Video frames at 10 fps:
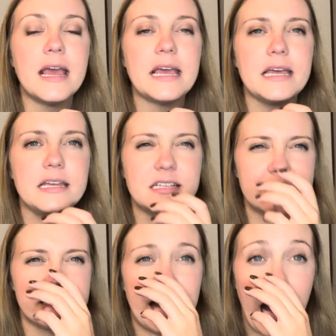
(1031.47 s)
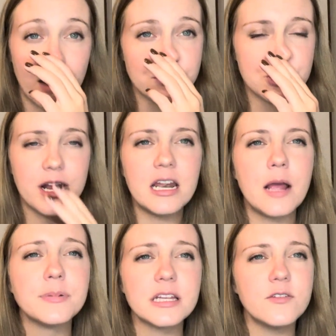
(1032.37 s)
his calf strain, I
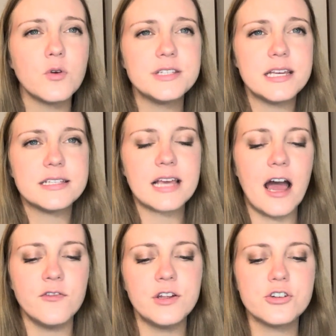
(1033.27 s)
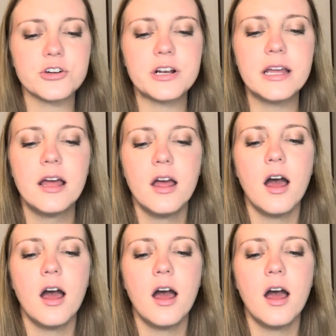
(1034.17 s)
believe was his calf injury,